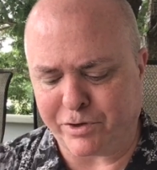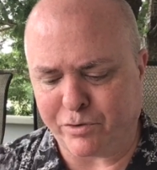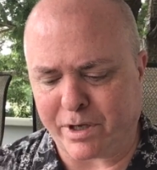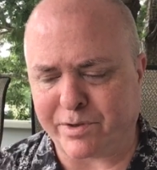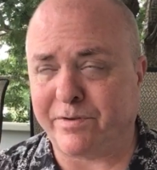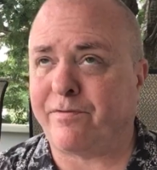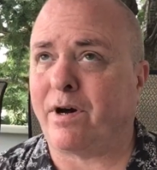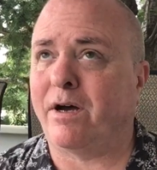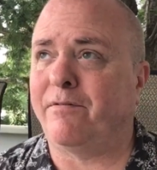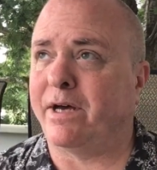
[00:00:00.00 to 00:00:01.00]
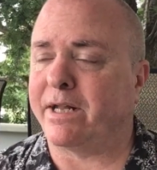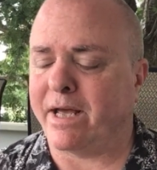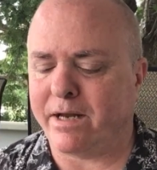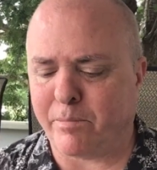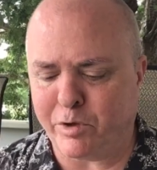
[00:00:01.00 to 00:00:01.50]
2005 at
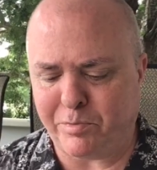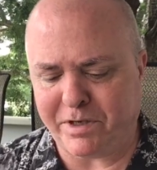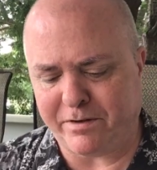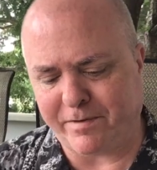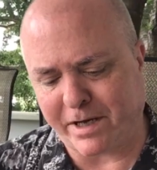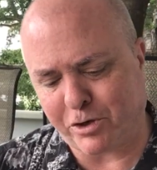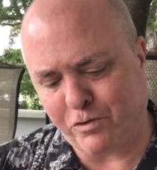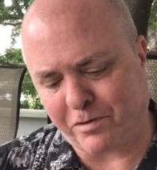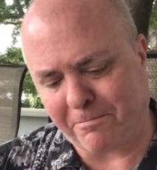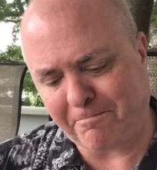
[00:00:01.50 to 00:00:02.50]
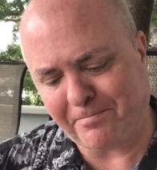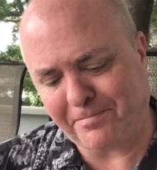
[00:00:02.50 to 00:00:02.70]
AWP in Vancouver.